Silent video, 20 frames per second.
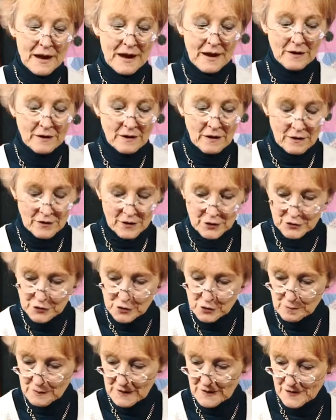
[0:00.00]
pin the
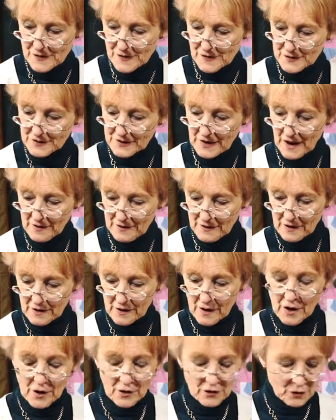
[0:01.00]
2 pieces together
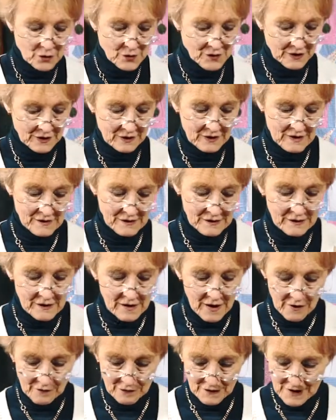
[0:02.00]
using these
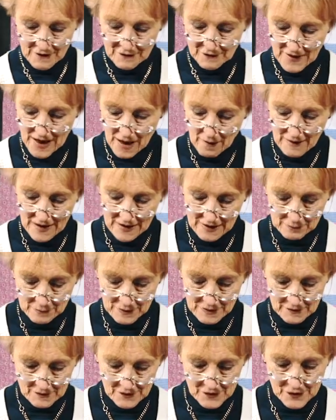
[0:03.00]
lovely flower head
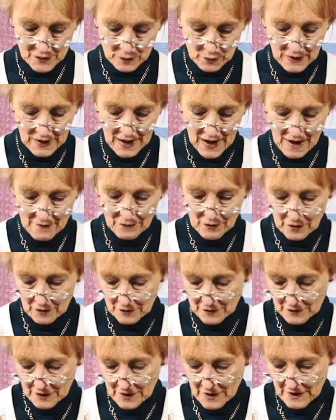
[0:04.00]
pins that we have
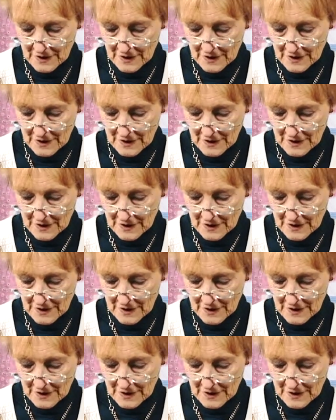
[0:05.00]
on